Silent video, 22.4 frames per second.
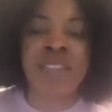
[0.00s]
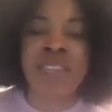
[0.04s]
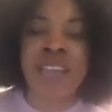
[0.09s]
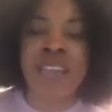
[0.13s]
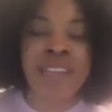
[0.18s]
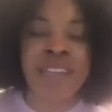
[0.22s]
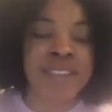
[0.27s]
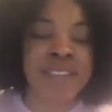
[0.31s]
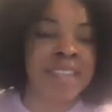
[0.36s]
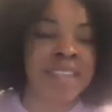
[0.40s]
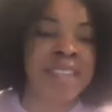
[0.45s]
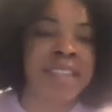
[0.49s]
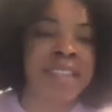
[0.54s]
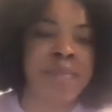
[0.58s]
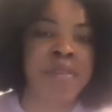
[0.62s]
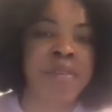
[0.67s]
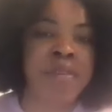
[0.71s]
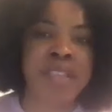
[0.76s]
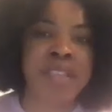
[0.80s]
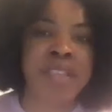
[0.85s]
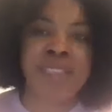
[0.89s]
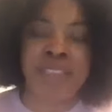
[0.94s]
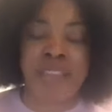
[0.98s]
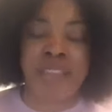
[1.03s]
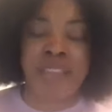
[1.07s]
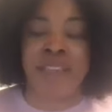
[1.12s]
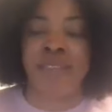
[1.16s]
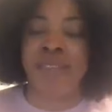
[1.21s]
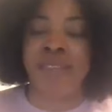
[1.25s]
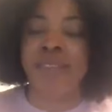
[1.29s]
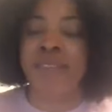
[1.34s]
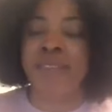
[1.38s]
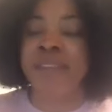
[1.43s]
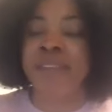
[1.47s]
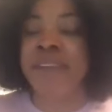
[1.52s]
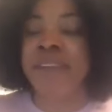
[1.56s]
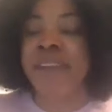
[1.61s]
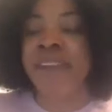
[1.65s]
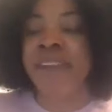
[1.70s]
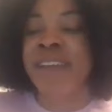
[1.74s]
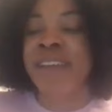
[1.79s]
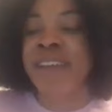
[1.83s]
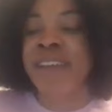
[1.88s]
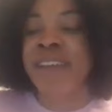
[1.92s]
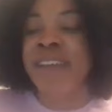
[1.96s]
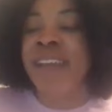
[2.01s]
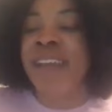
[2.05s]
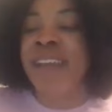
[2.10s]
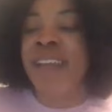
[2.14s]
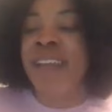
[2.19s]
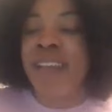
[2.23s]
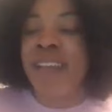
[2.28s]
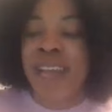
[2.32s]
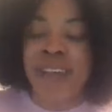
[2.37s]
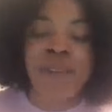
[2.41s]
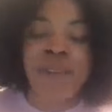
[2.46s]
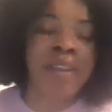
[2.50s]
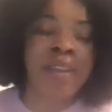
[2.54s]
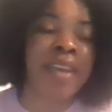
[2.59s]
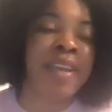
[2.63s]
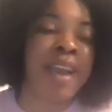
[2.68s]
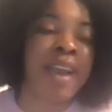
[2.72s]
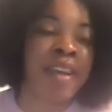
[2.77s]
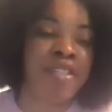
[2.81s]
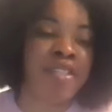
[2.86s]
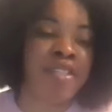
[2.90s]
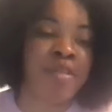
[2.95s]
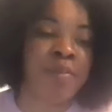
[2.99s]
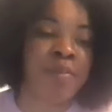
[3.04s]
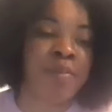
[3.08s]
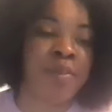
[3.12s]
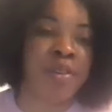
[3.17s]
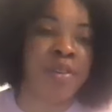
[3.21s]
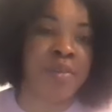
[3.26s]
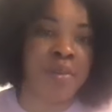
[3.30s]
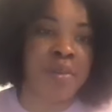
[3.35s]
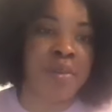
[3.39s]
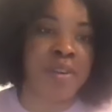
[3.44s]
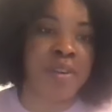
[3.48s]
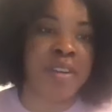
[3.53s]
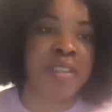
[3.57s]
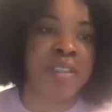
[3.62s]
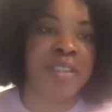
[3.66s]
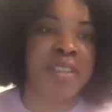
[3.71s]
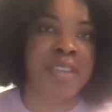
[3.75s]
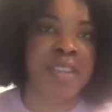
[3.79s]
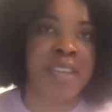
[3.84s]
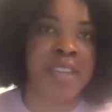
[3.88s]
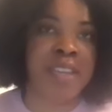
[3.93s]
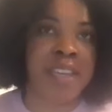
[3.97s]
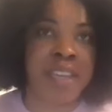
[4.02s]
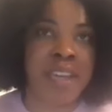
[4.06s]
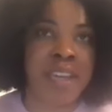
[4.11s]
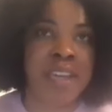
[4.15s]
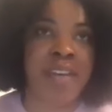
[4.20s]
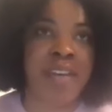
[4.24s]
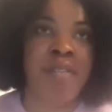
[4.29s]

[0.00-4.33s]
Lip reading: is December the 10th. How can entrepreneurs get